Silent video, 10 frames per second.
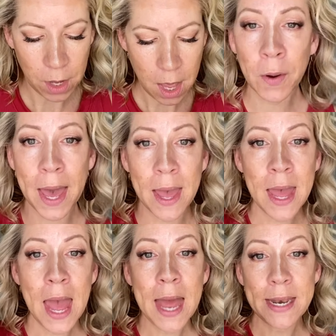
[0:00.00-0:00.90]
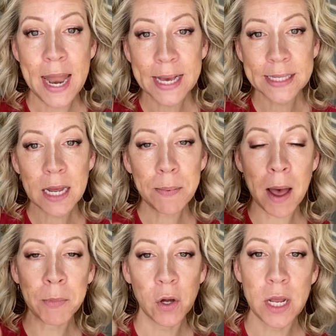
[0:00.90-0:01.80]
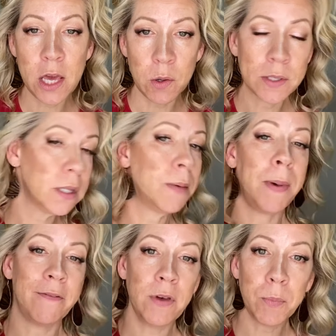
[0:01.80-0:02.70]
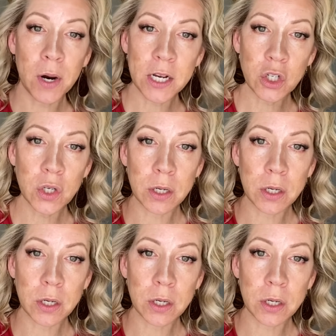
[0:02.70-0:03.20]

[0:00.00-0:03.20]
Okay, next up, I'm gonna use the Buffy brush